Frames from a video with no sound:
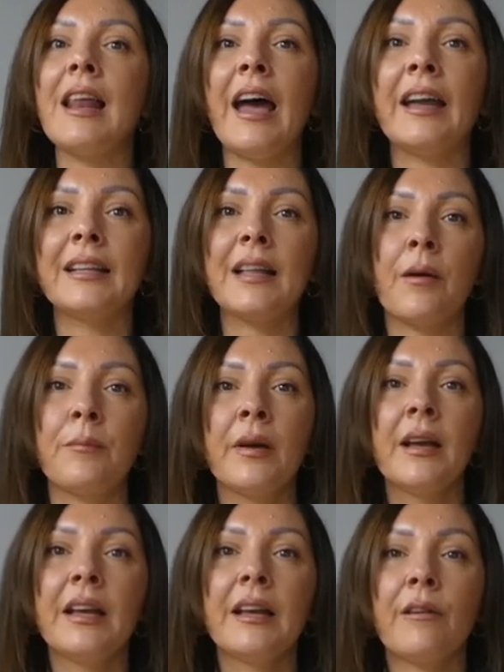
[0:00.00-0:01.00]
like them,
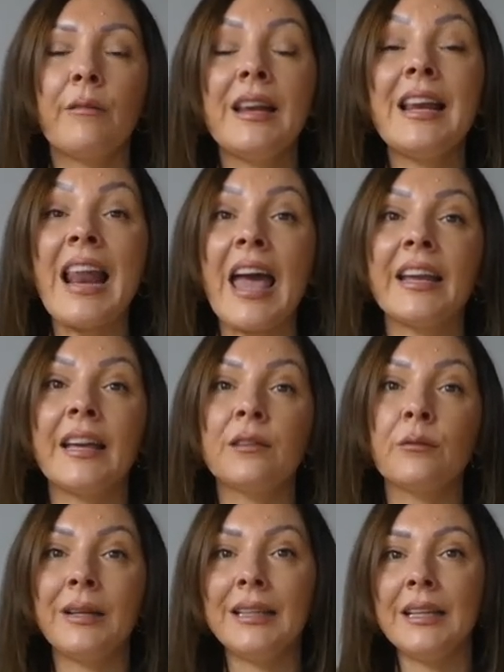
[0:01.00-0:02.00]
really like
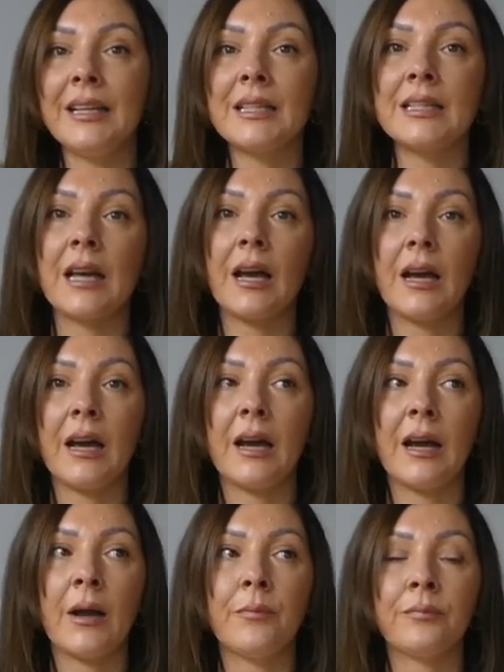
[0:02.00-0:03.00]
it with these
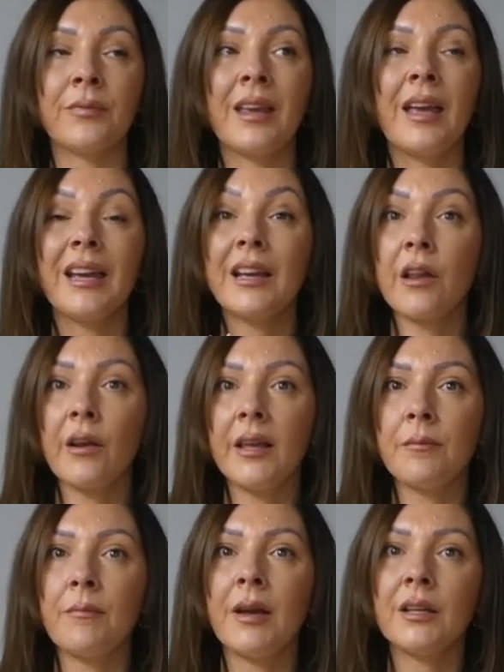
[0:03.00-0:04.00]

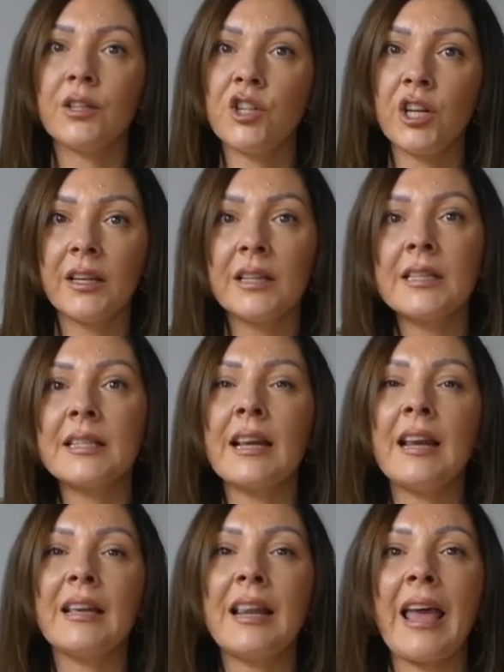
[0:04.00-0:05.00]
cream jeans,
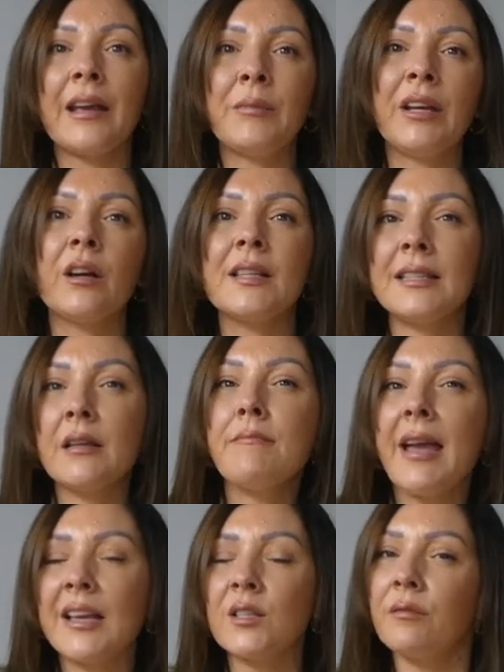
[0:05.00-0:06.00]
like, because the
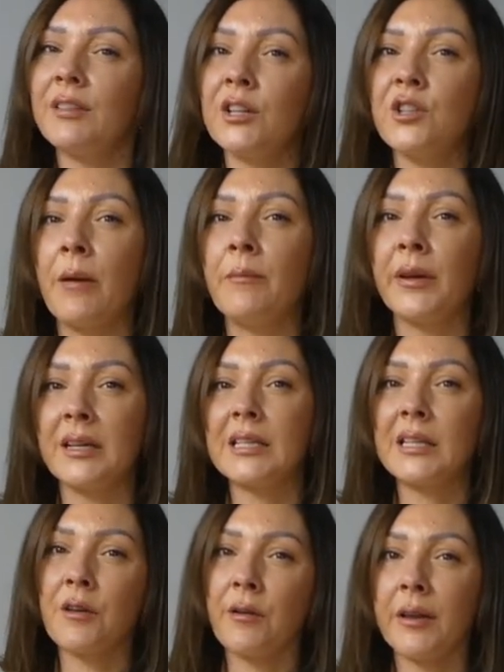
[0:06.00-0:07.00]
base of the jumper
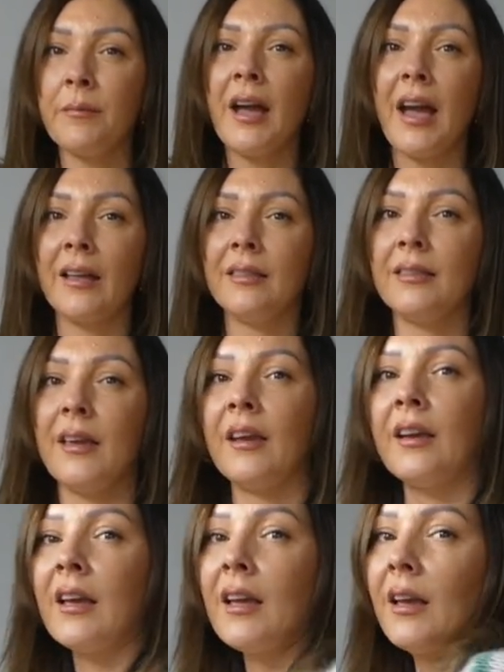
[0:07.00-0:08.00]
is cream, I
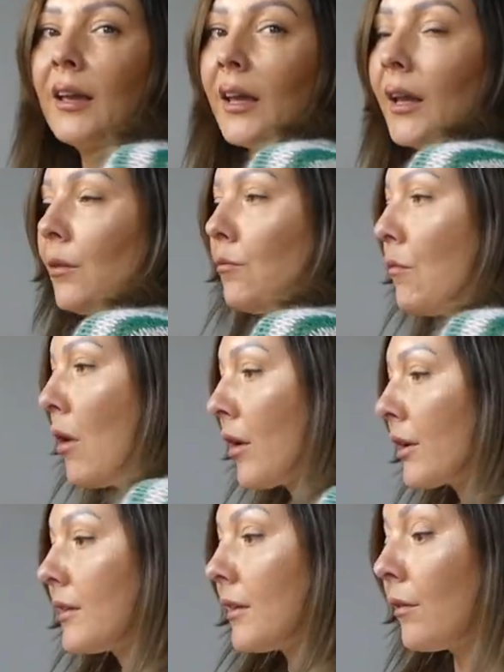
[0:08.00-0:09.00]
think it
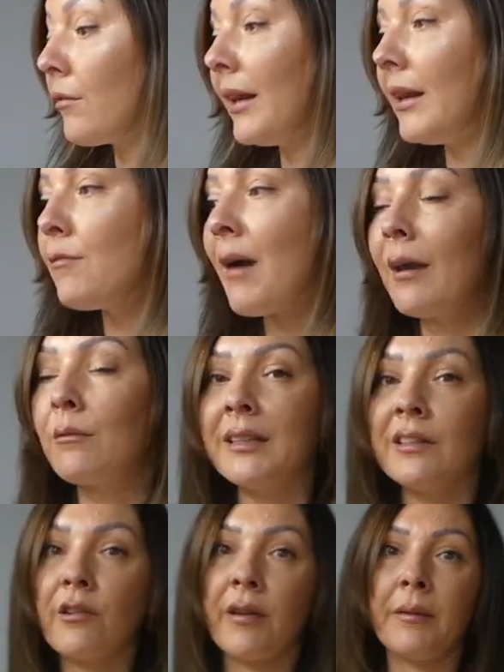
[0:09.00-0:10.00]
works really well
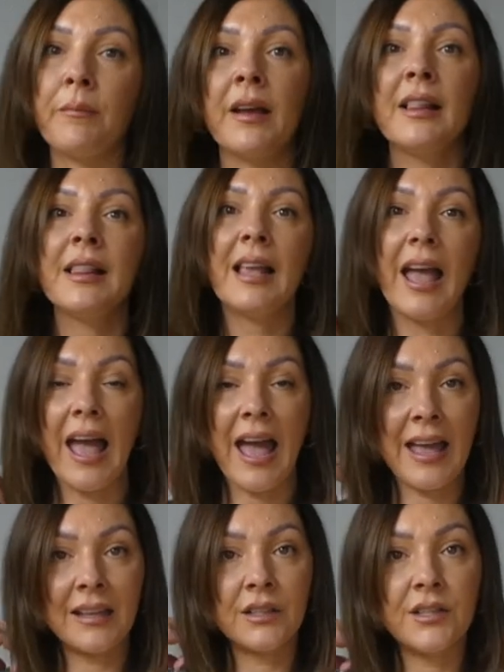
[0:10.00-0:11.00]
with cream.
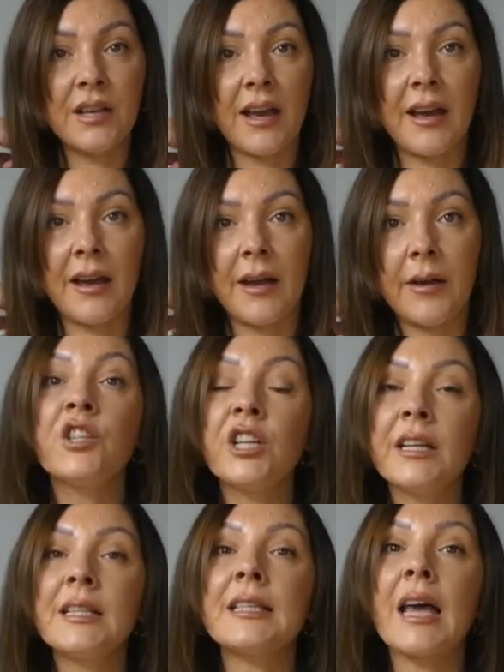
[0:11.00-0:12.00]
And
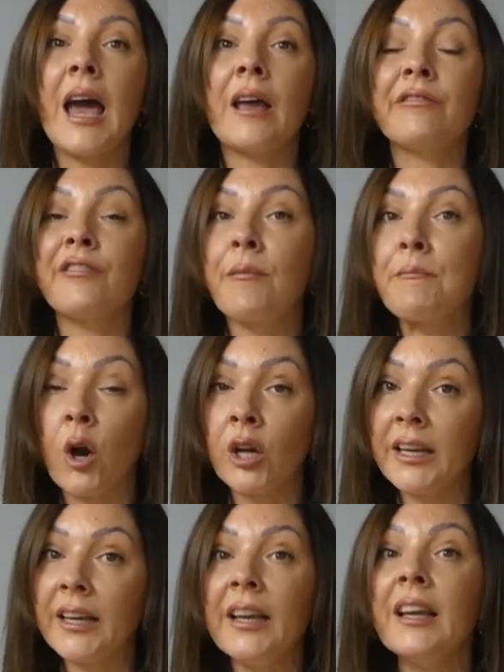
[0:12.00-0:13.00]
jeans are from
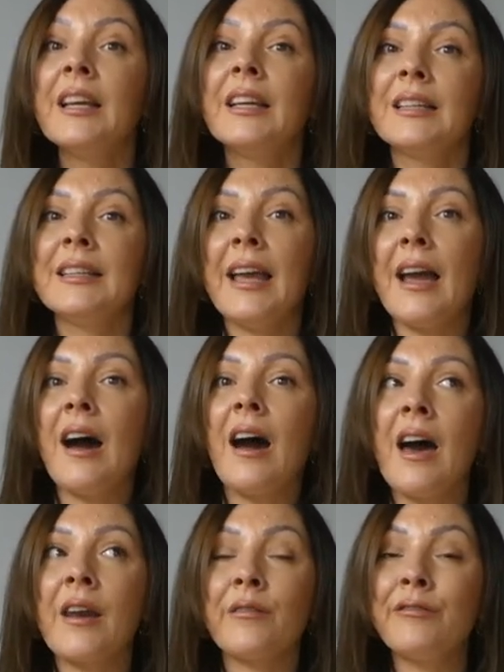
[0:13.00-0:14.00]
Monkey. They
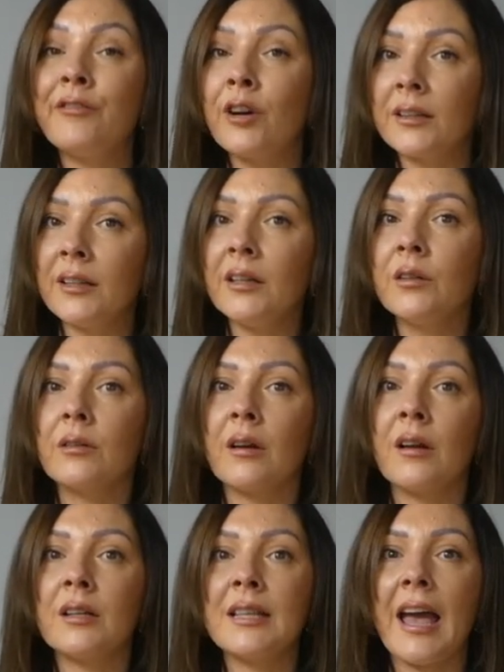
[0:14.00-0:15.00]
are 40
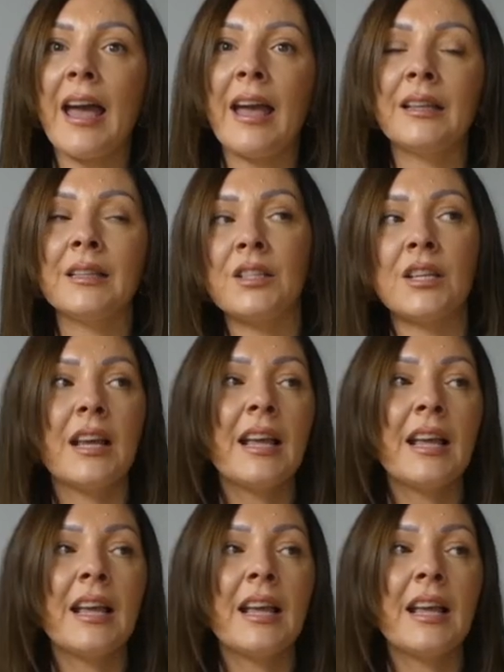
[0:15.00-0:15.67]
euros. And